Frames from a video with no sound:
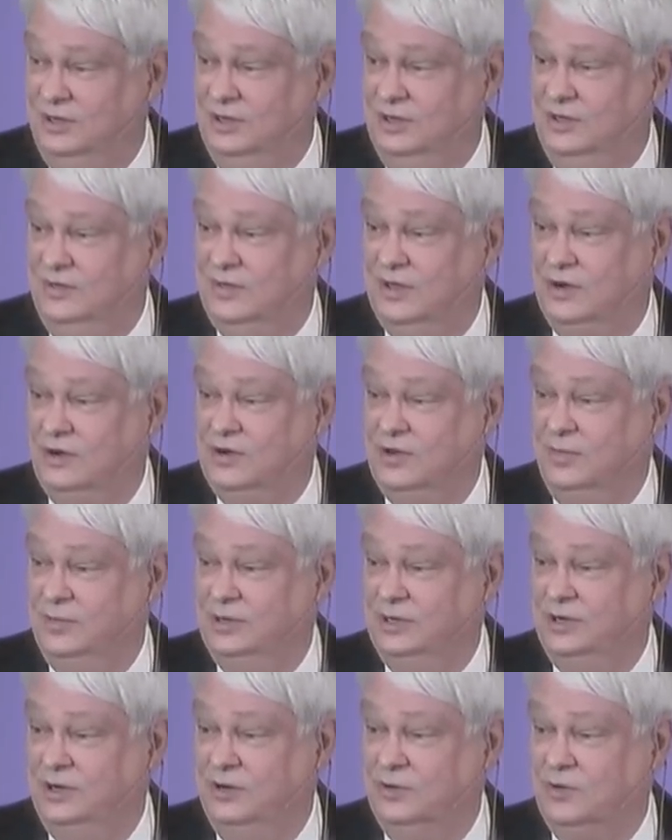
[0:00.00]
that are coming
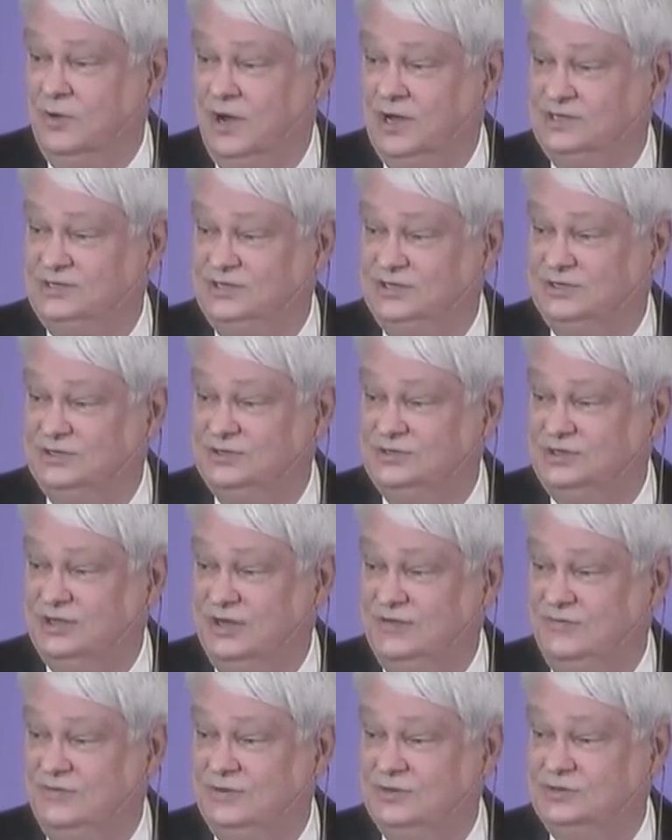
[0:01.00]
to know Christ as their
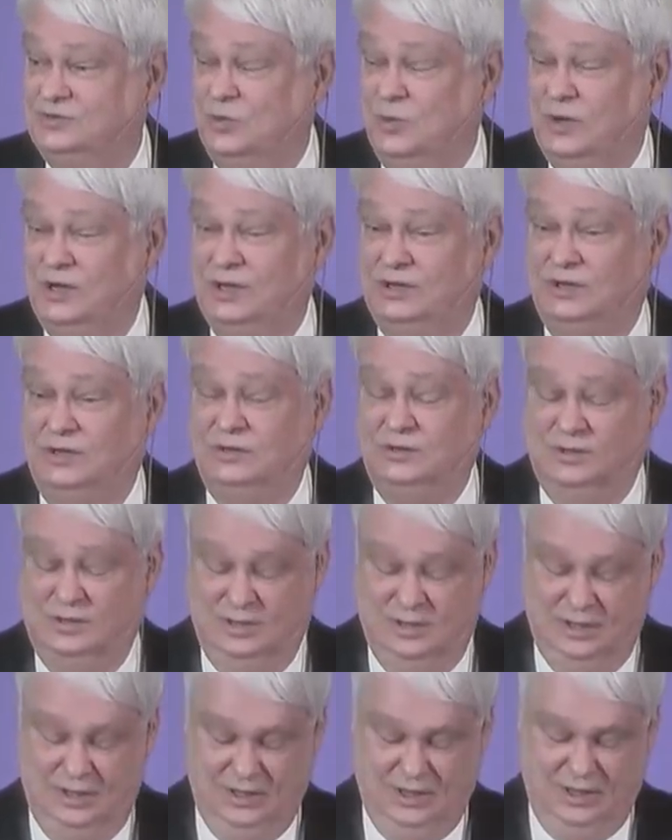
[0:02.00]
Savior as well.
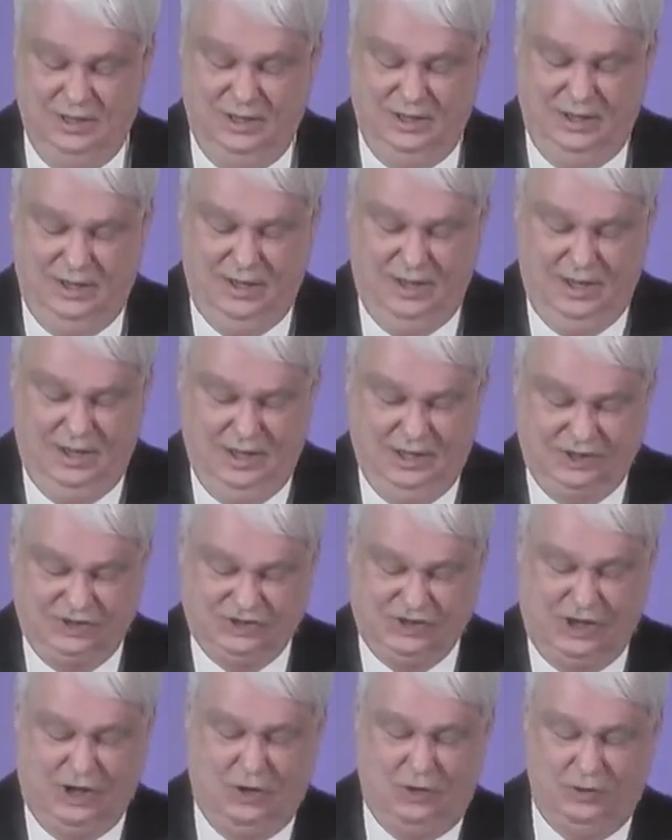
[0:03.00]

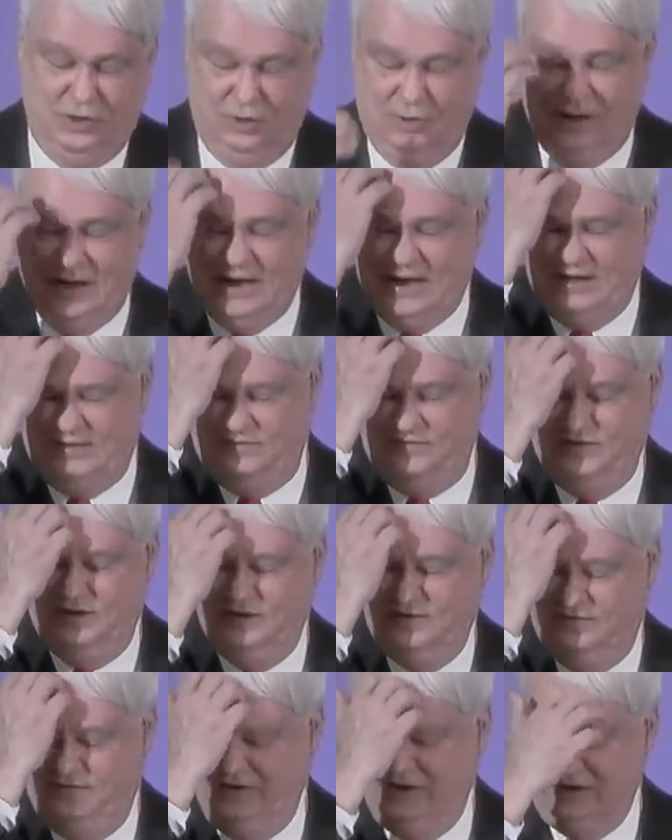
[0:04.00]
So you have the
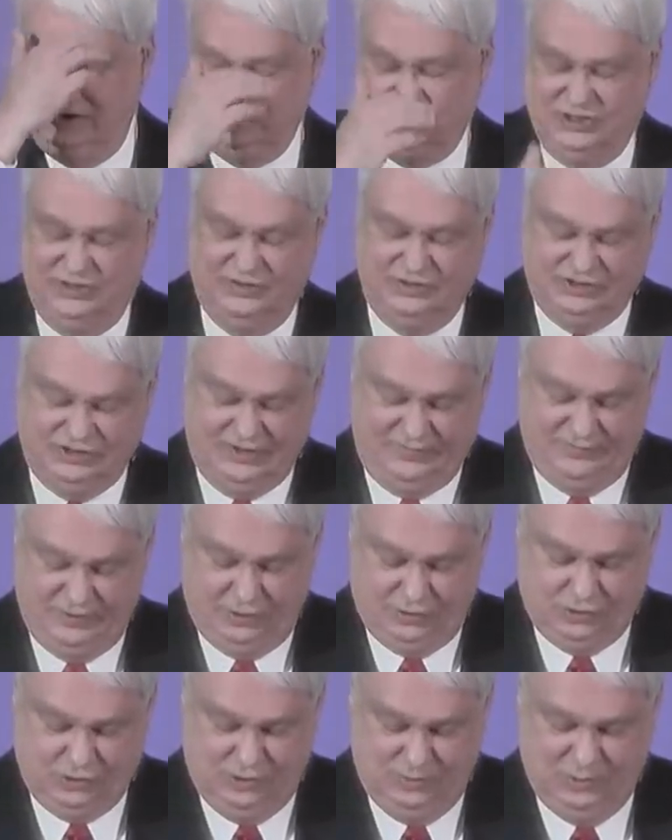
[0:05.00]
events of the seven year
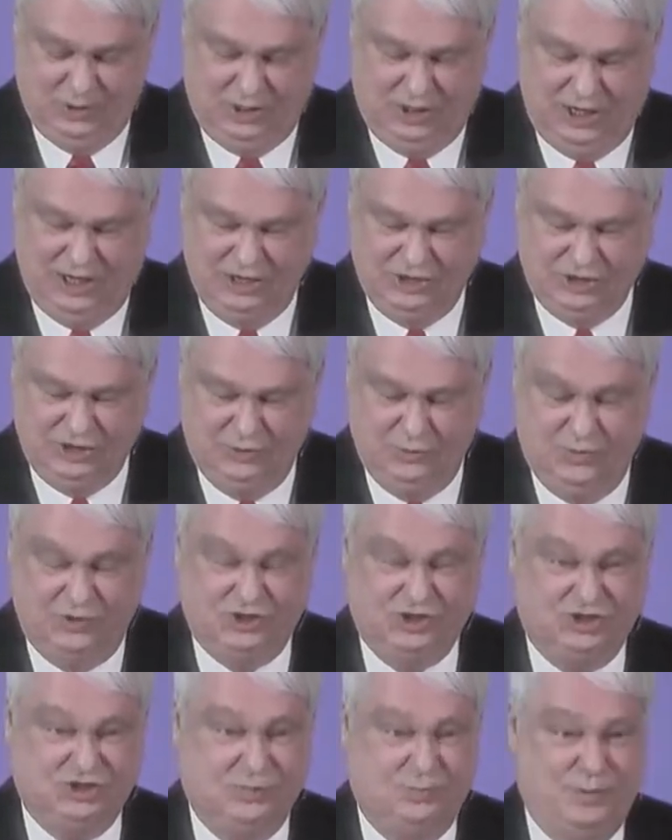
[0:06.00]
tribulation,
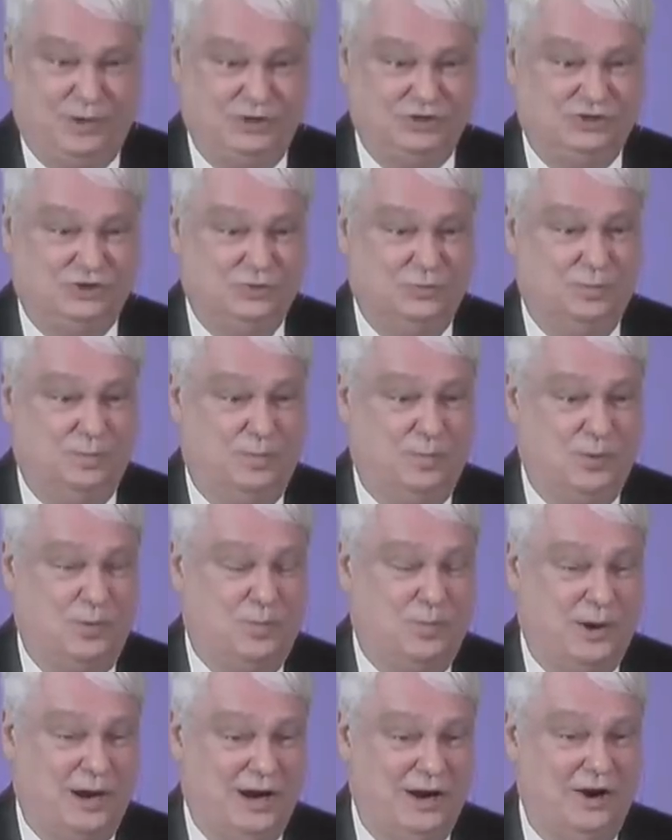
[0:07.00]
which is supposed to
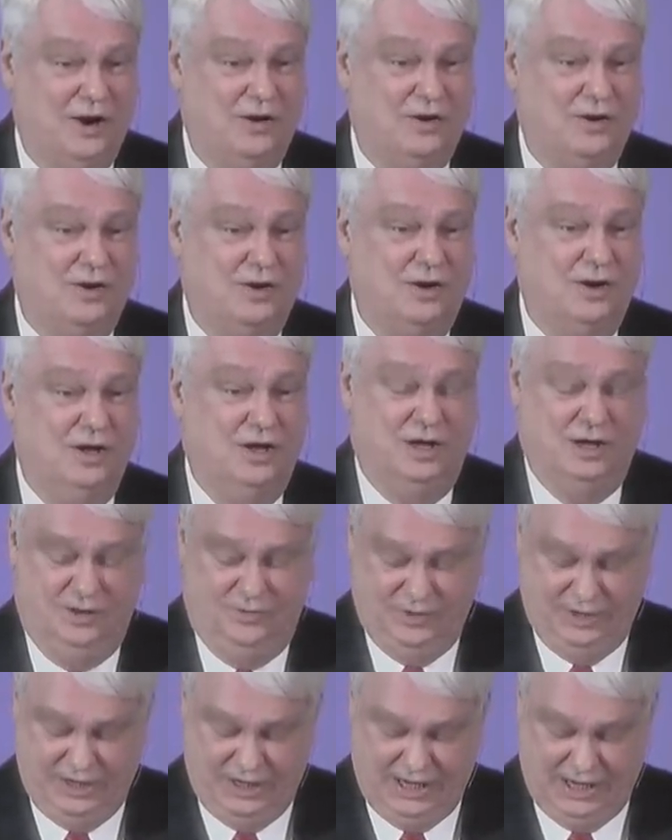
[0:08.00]
prepare
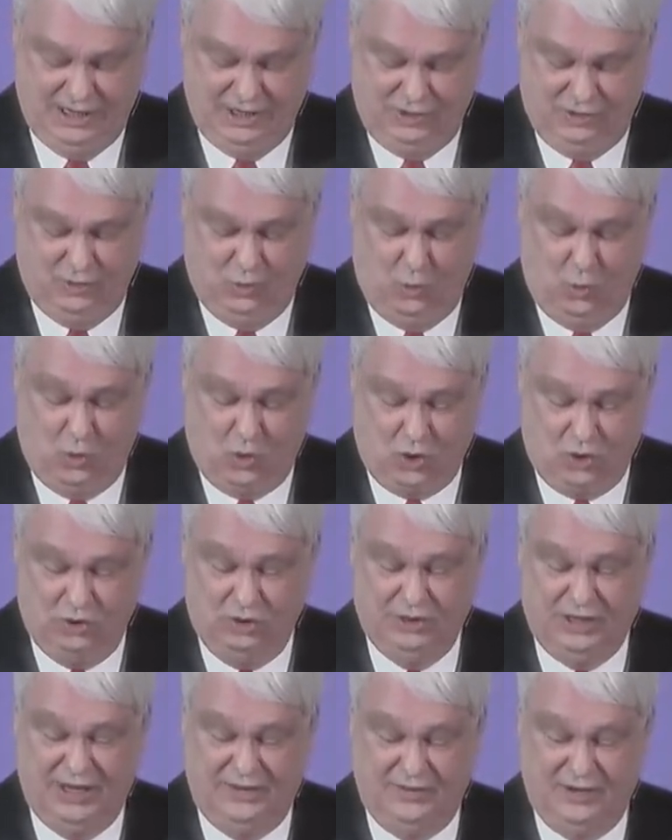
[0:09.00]
the, na- the
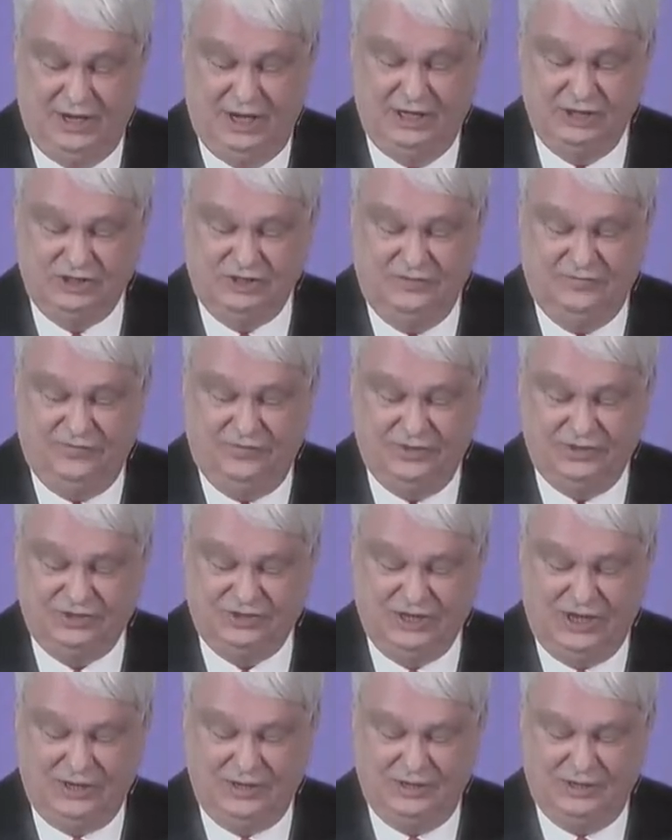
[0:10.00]
world and the nation for the
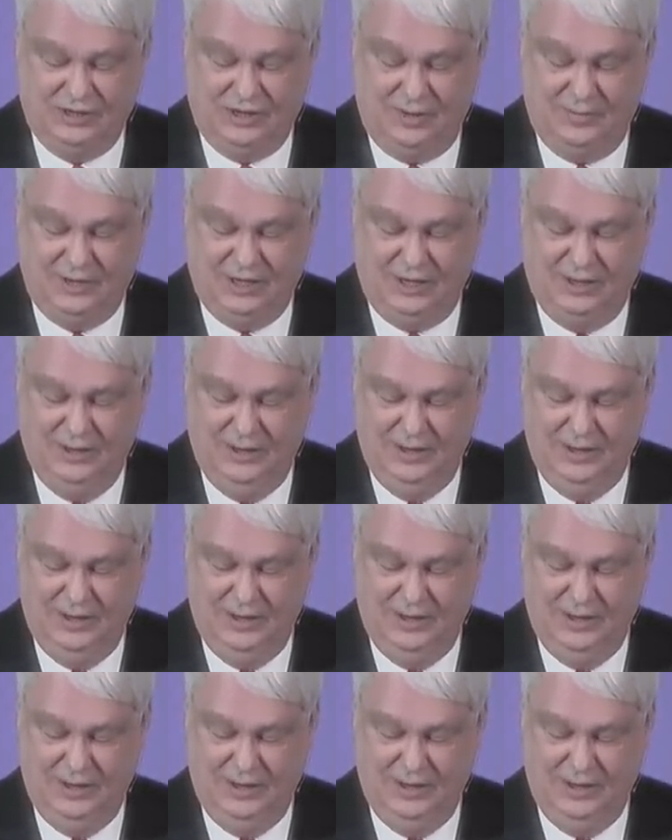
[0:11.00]
second coming.